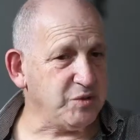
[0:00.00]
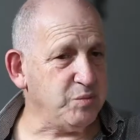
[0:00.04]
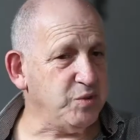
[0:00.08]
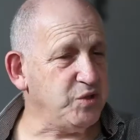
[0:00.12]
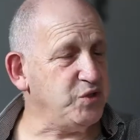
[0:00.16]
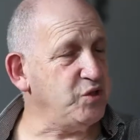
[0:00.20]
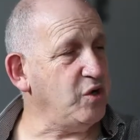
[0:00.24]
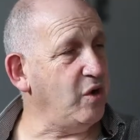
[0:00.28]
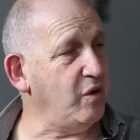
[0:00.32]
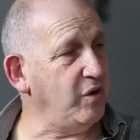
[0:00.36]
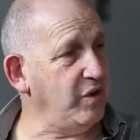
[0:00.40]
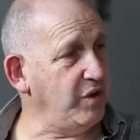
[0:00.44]

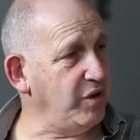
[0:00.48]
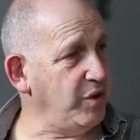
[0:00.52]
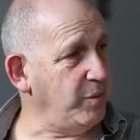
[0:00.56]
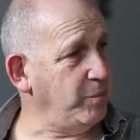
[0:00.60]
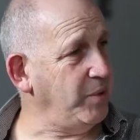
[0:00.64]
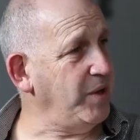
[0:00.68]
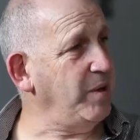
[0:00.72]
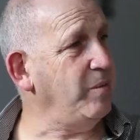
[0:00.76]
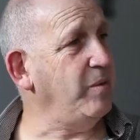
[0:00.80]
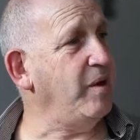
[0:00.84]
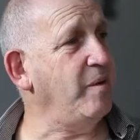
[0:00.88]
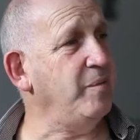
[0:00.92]
majority of the
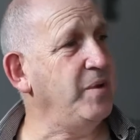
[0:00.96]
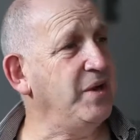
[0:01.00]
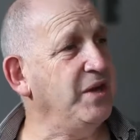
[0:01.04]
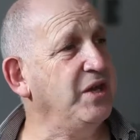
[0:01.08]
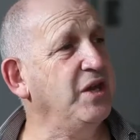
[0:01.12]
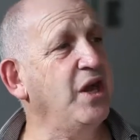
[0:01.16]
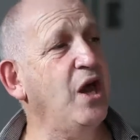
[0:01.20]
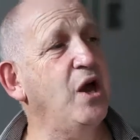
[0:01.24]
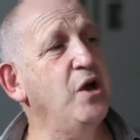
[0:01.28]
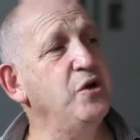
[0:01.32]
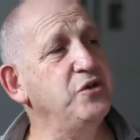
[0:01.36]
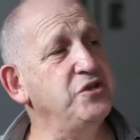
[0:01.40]
people I've been
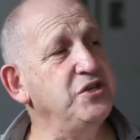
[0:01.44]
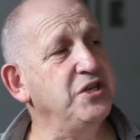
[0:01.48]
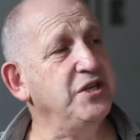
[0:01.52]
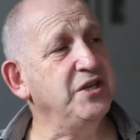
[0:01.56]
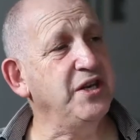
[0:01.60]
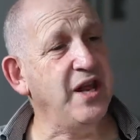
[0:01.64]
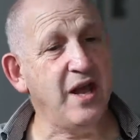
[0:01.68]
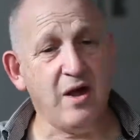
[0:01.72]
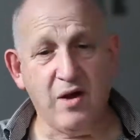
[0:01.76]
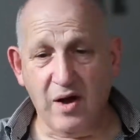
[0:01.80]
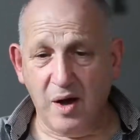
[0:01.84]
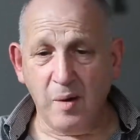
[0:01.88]
coaching
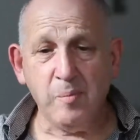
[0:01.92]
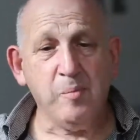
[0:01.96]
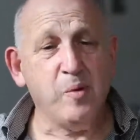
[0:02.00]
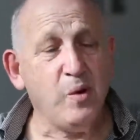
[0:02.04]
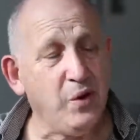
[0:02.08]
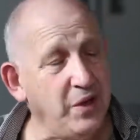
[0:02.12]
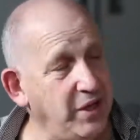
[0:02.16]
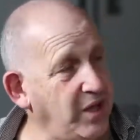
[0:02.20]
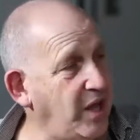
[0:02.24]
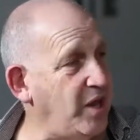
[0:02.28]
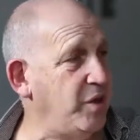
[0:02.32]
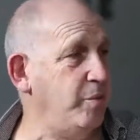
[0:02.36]
now are
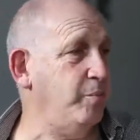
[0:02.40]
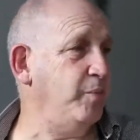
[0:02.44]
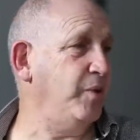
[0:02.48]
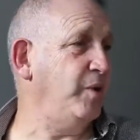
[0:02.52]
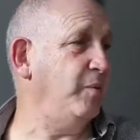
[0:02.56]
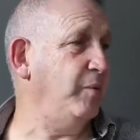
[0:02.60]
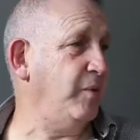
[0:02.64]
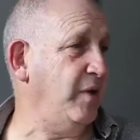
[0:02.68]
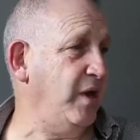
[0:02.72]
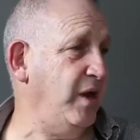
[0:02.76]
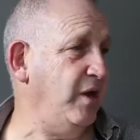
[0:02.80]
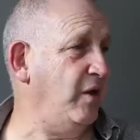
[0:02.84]
pulling other
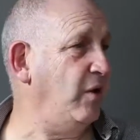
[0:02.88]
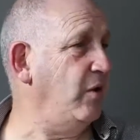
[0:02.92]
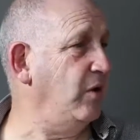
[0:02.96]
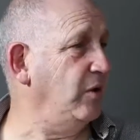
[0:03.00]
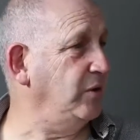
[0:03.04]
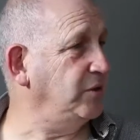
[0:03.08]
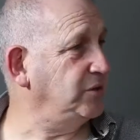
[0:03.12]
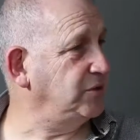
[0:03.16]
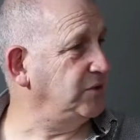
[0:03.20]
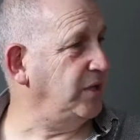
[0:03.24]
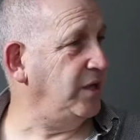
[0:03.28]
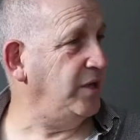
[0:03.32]
people out of
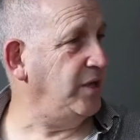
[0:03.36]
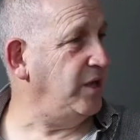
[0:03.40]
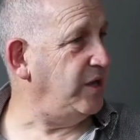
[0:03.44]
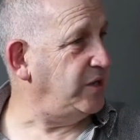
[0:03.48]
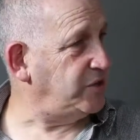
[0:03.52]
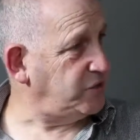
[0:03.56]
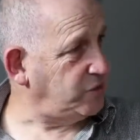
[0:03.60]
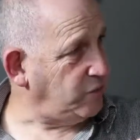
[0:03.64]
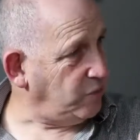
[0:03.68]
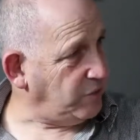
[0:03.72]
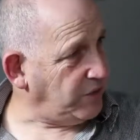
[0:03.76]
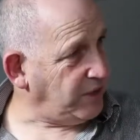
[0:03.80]
holes, and they're
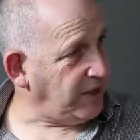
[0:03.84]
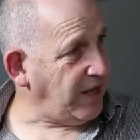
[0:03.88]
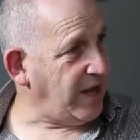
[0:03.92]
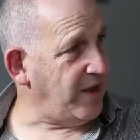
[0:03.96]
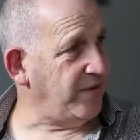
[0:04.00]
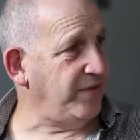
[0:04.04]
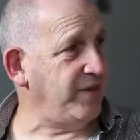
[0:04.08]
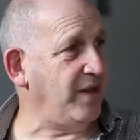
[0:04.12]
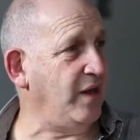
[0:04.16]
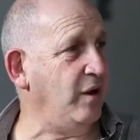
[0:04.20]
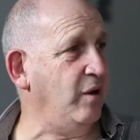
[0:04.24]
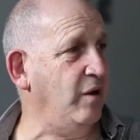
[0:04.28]
sorting
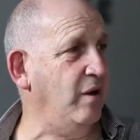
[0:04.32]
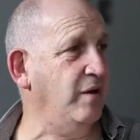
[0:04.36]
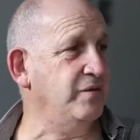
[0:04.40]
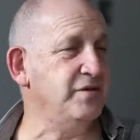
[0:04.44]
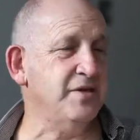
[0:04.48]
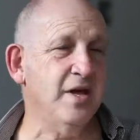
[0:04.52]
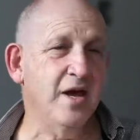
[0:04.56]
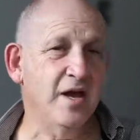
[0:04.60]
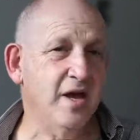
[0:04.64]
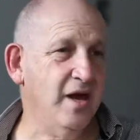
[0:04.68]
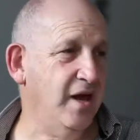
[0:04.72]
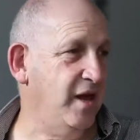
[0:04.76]
out their
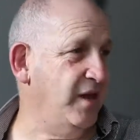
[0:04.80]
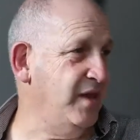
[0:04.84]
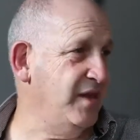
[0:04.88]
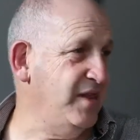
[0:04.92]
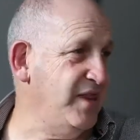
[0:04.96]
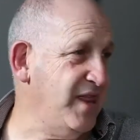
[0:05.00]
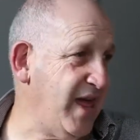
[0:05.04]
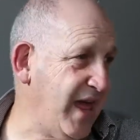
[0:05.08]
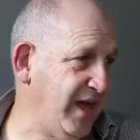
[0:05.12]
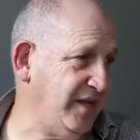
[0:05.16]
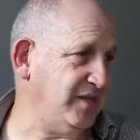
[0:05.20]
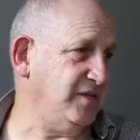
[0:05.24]
lives.
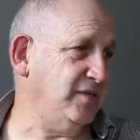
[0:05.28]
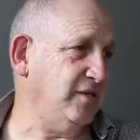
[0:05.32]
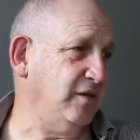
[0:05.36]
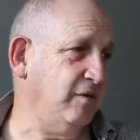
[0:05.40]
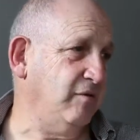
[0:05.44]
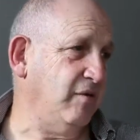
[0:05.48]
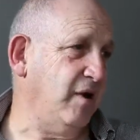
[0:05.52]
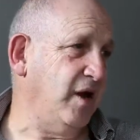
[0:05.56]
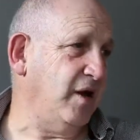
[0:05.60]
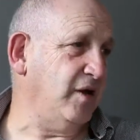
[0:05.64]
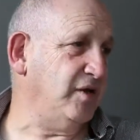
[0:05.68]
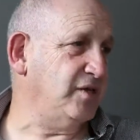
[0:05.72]
And that's the
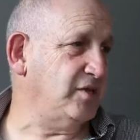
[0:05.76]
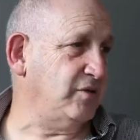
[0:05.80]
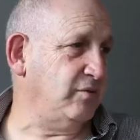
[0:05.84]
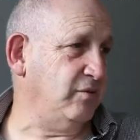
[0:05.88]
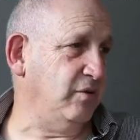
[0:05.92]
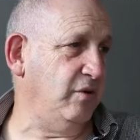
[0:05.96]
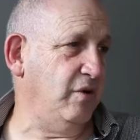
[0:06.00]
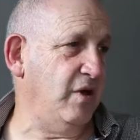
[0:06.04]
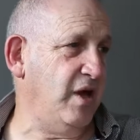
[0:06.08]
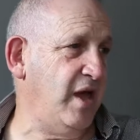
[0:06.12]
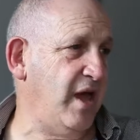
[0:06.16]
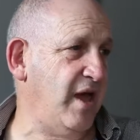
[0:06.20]
greatest
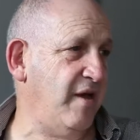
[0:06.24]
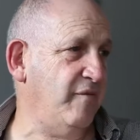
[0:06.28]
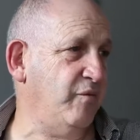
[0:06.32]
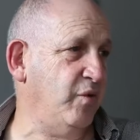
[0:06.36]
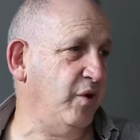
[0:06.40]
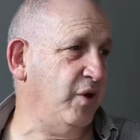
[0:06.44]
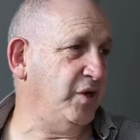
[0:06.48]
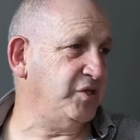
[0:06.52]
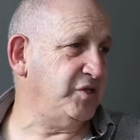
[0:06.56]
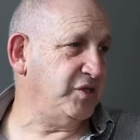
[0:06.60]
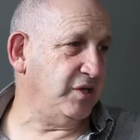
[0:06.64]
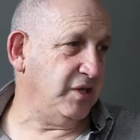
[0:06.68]
thrill I have
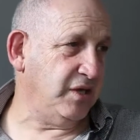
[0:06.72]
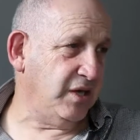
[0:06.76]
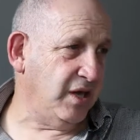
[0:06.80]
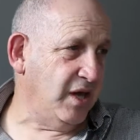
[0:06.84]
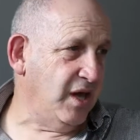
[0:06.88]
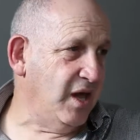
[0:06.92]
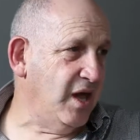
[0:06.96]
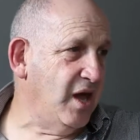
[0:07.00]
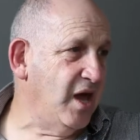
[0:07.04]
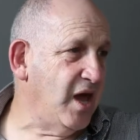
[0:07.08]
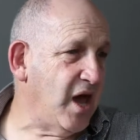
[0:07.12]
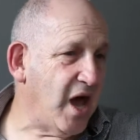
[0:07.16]
when I see
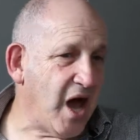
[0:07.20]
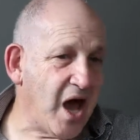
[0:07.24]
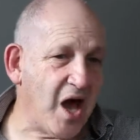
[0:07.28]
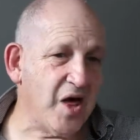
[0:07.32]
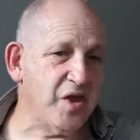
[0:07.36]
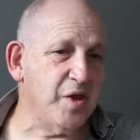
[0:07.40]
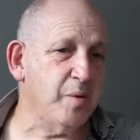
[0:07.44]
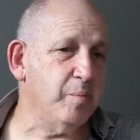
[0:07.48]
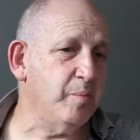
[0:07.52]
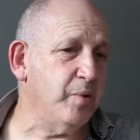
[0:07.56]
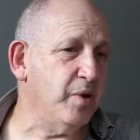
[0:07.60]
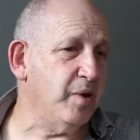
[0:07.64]

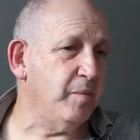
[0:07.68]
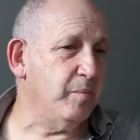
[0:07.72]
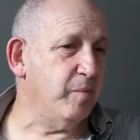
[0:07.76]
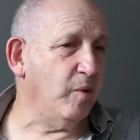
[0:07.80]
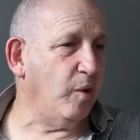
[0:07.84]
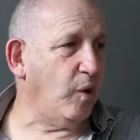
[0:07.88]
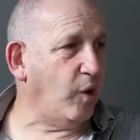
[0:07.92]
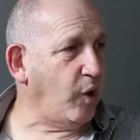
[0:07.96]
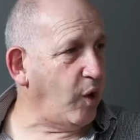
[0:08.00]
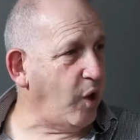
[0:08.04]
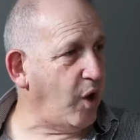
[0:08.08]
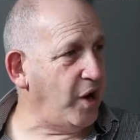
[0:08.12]
other
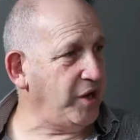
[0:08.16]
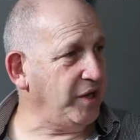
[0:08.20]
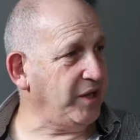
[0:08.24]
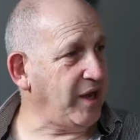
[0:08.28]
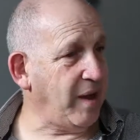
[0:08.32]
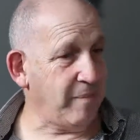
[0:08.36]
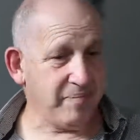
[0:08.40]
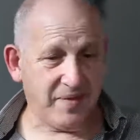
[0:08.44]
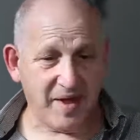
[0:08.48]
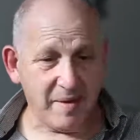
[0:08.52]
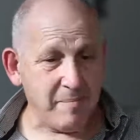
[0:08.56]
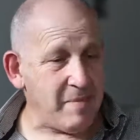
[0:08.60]
people lighting
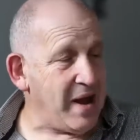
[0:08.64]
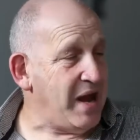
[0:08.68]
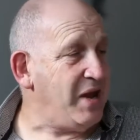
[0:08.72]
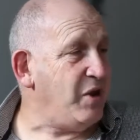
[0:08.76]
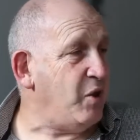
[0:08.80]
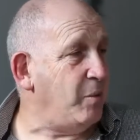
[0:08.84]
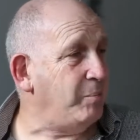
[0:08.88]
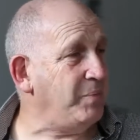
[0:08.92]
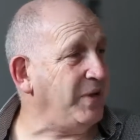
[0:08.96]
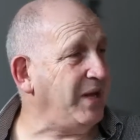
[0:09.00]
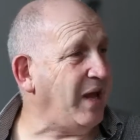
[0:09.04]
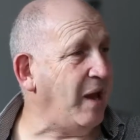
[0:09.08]
up. They may
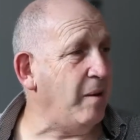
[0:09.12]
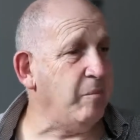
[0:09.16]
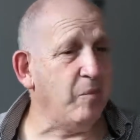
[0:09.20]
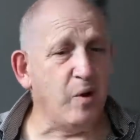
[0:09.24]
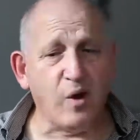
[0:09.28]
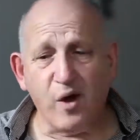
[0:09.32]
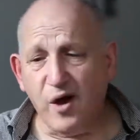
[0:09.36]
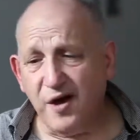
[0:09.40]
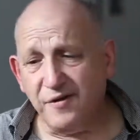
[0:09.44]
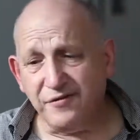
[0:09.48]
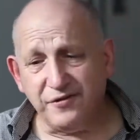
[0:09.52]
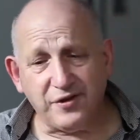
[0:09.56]
not become
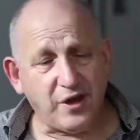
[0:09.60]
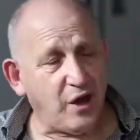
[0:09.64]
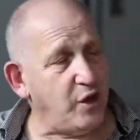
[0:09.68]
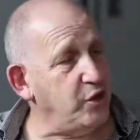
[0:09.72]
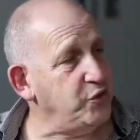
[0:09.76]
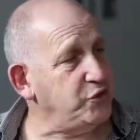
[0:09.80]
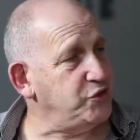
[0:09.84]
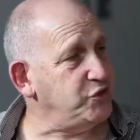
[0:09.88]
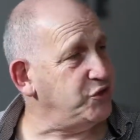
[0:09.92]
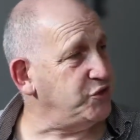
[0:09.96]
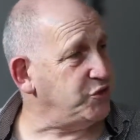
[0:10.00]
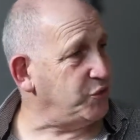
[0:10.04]
life
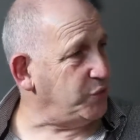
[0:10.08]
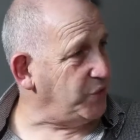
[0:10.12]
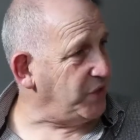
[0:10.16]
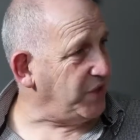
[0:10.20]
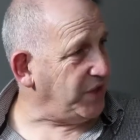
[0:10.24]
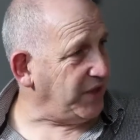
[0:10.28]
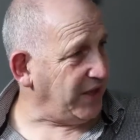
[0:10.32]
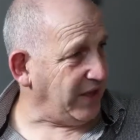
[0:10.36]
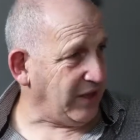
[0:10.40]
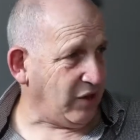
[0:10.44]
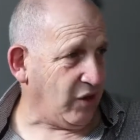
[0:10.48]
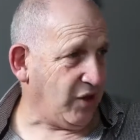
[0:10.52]
coaches or
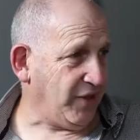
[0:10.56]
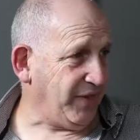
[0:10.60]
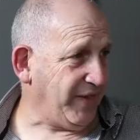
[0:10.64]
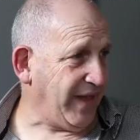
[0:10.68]
anything like